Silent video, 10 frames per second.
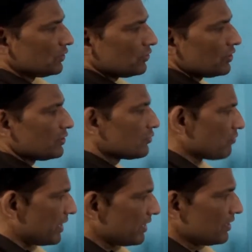3c
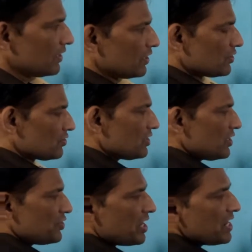square.
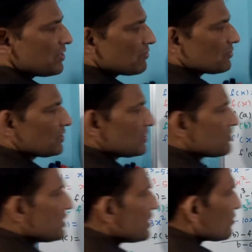See, a into c,
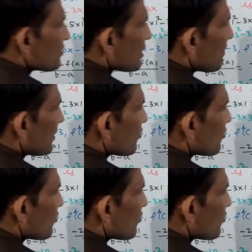3 into 7,